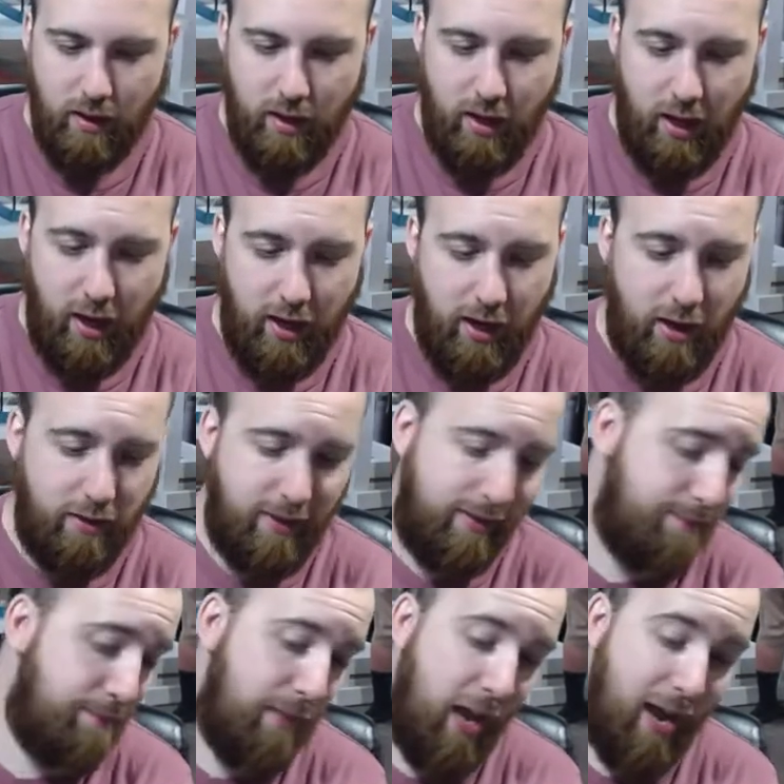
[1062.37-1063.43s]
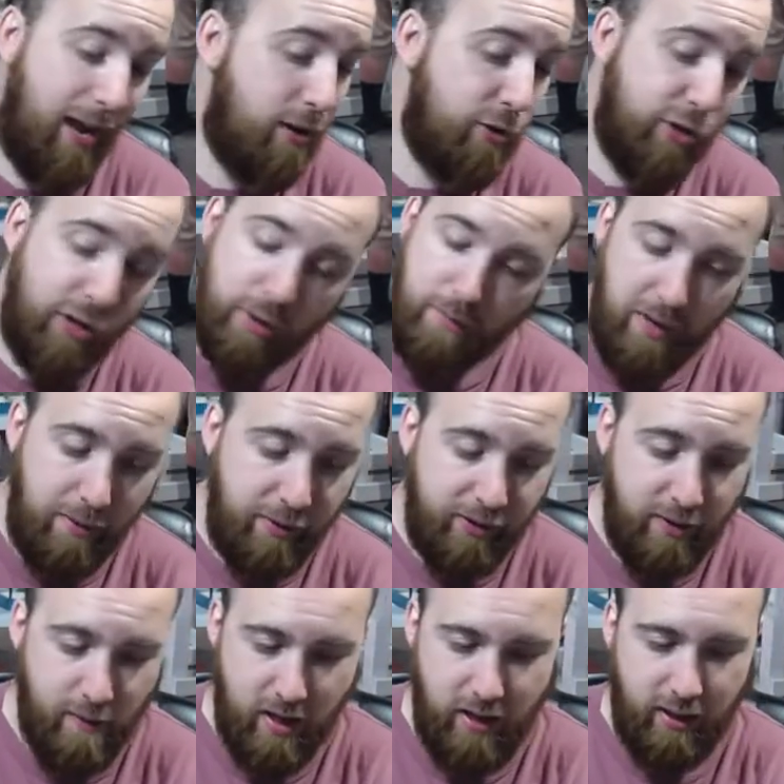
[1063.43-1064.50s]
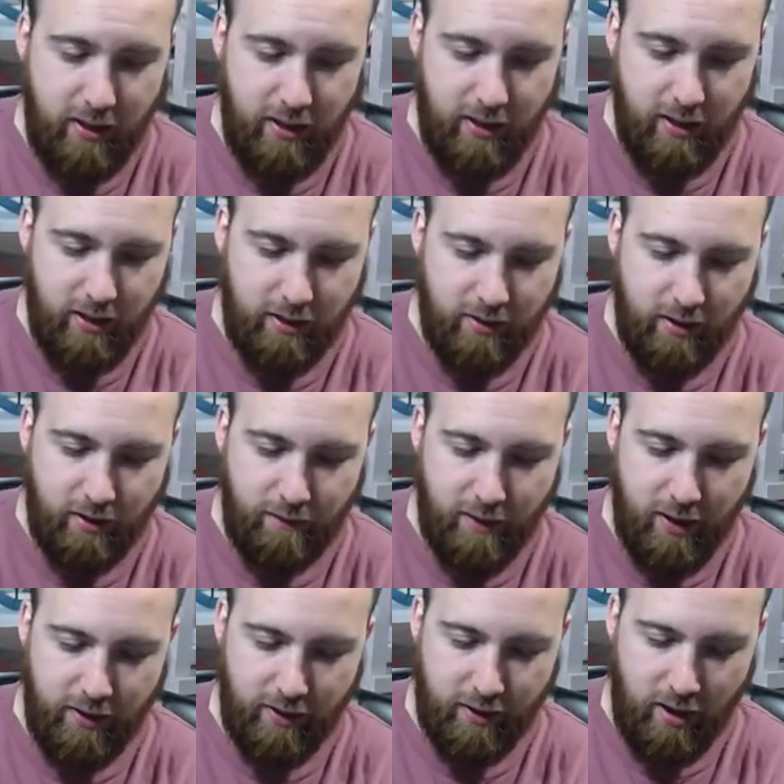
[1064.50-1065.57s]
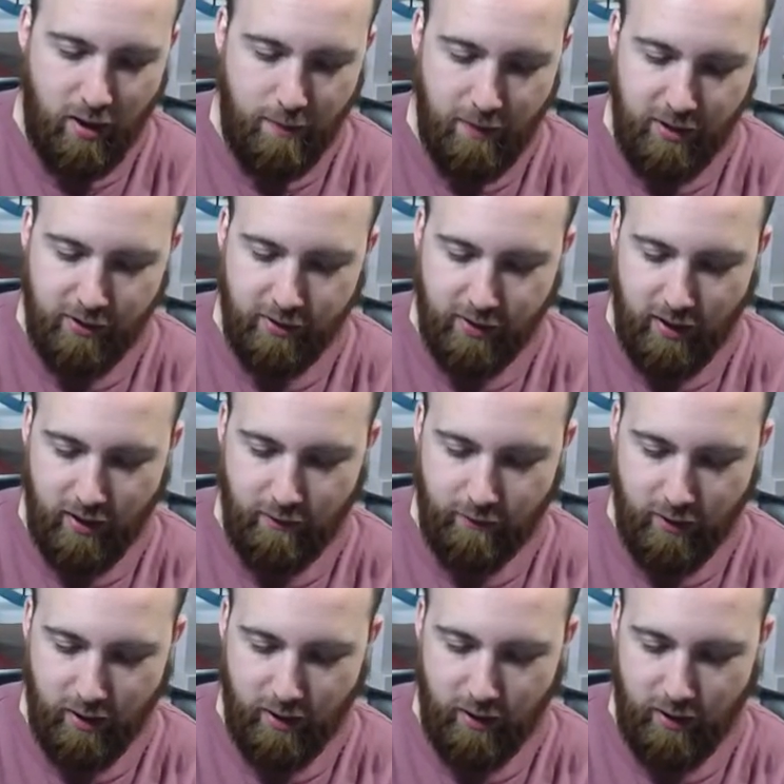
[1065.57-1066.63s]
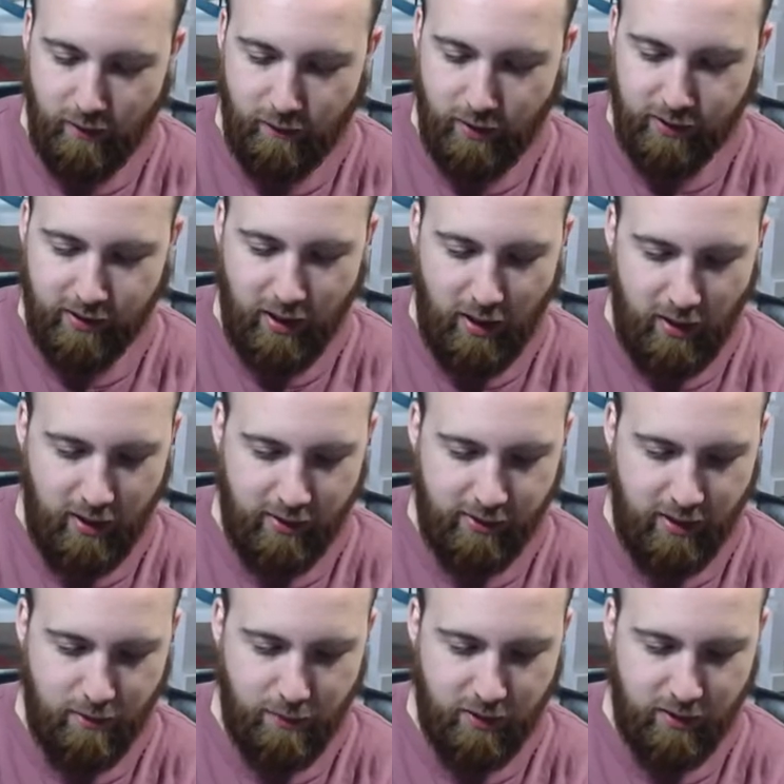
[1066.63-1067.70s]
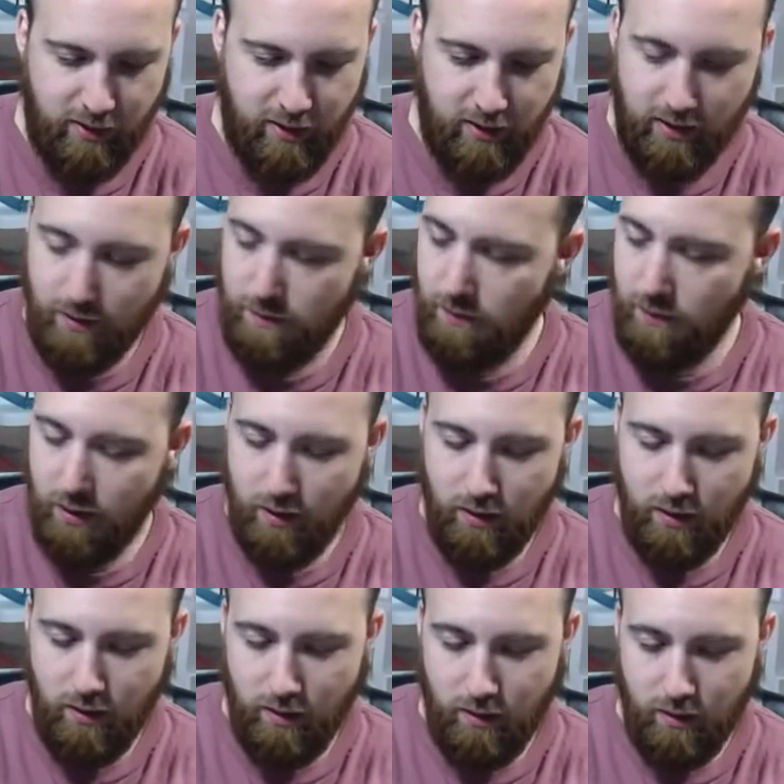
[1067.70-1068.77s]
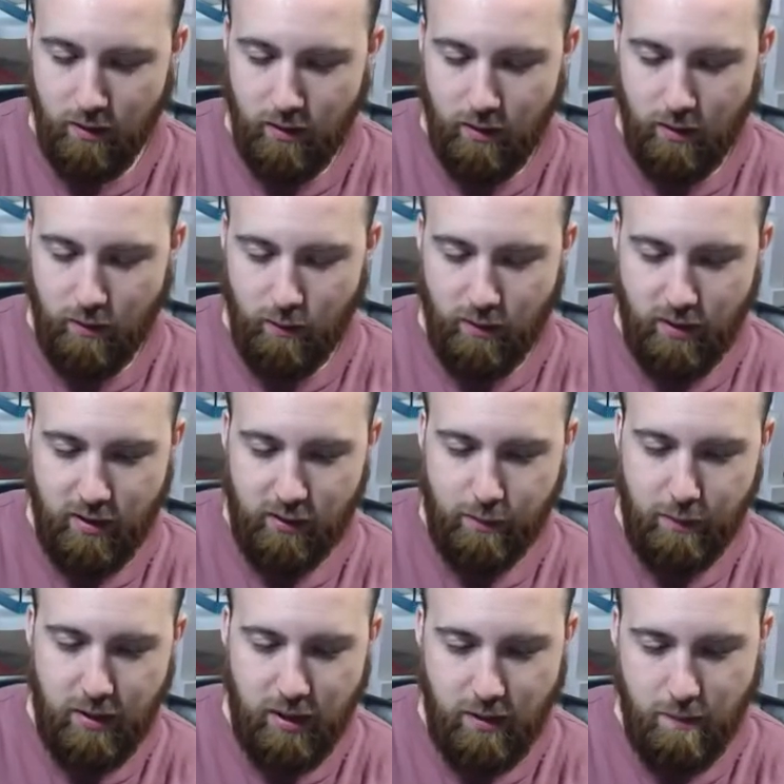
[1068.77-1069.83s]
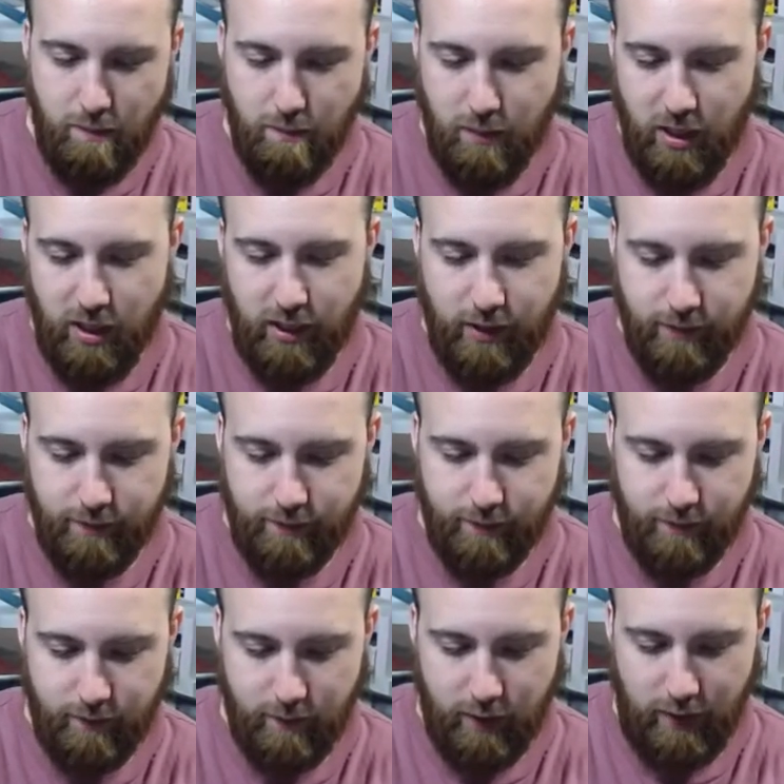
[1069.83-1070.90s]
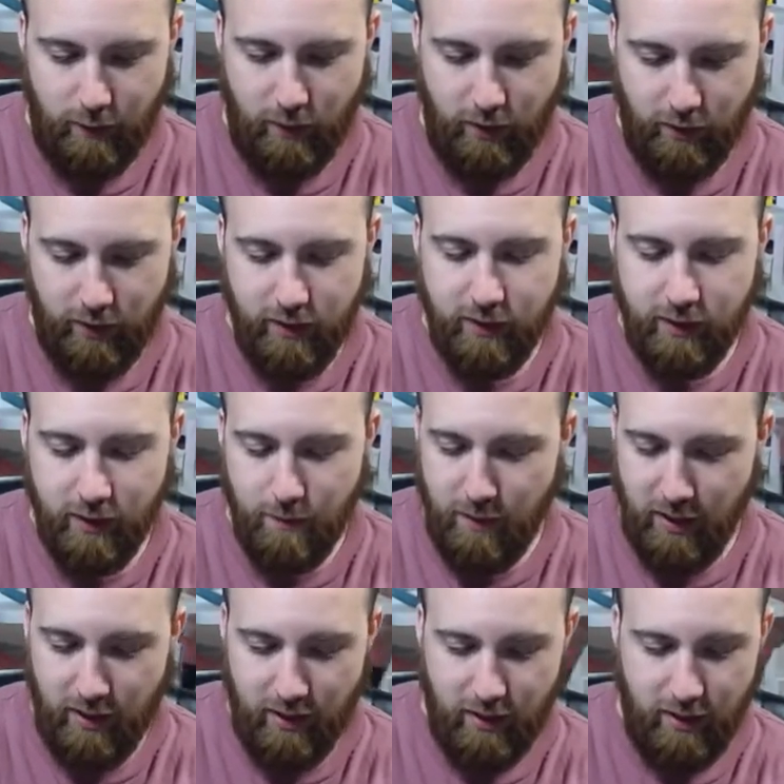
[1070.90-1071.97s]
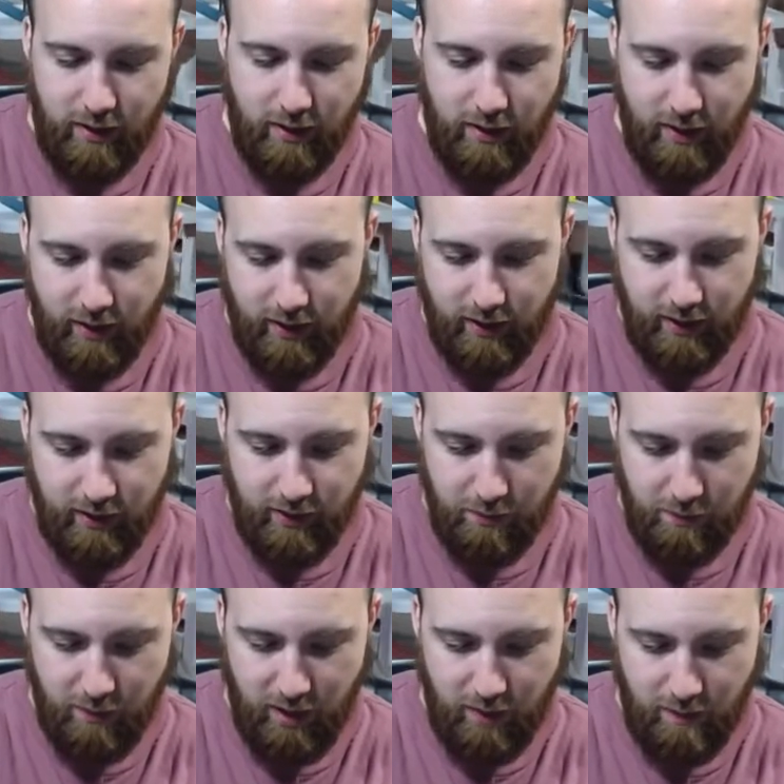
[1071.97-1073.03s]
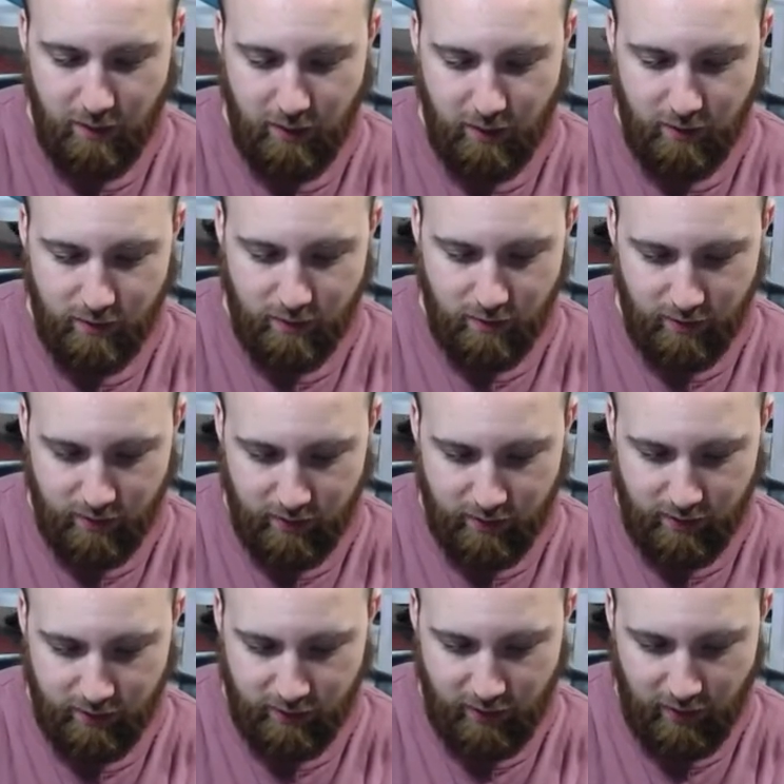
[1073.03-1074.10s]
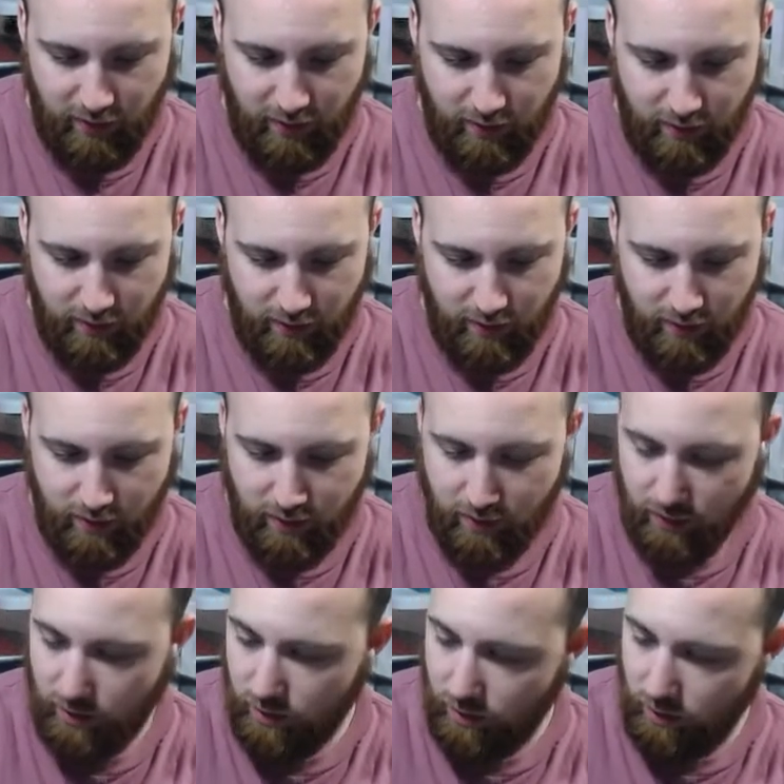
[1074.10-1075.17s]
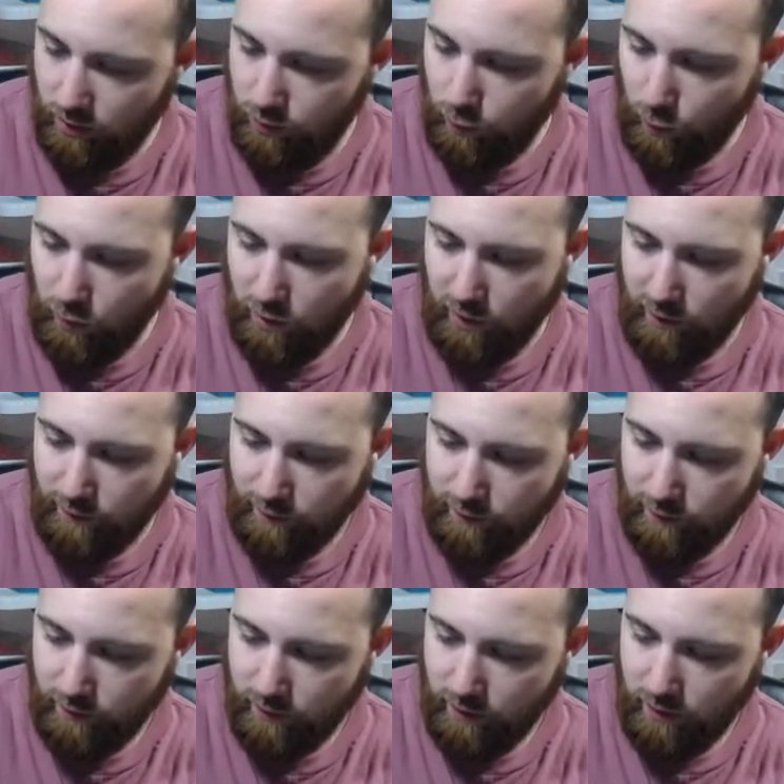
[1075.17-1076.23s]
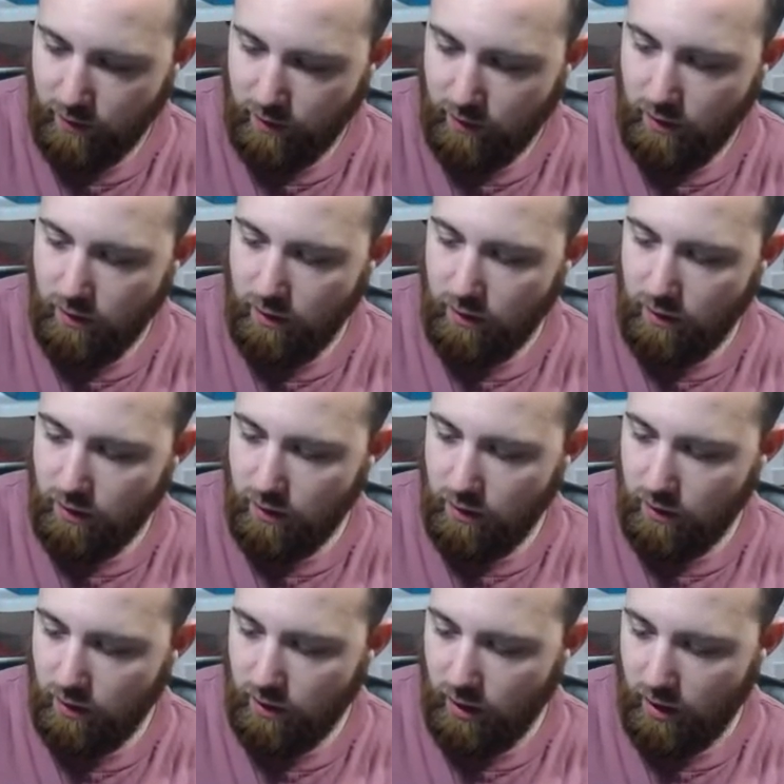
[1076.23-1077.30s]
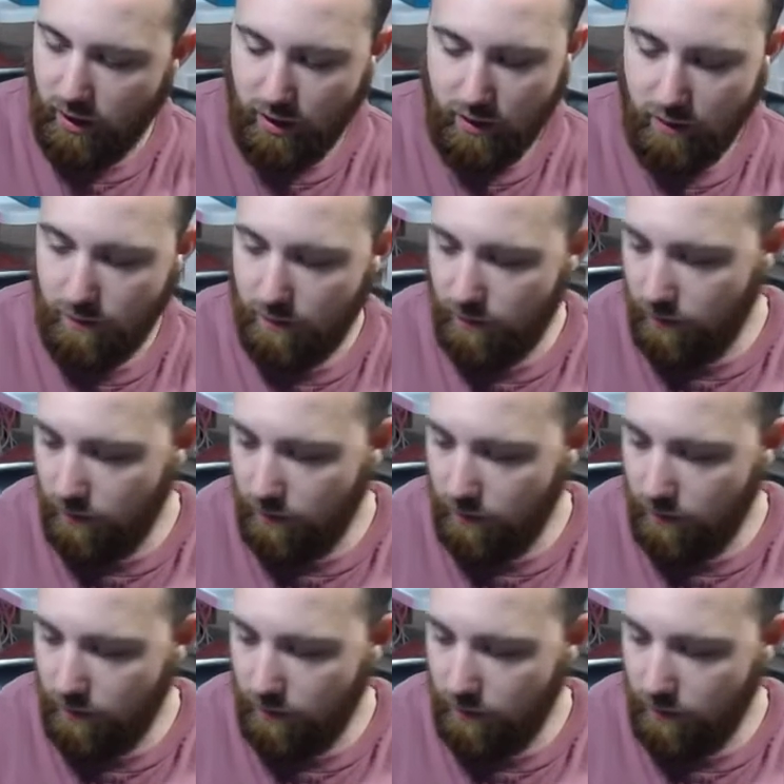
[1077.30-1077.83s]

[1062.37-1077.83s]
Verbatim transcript: And now, I don't know, maybe somebody can uh, clarify in the comments if, uh, if this ha has happened to them with this plant, but what it looks to be like is maybe this is a uh, dwarf um,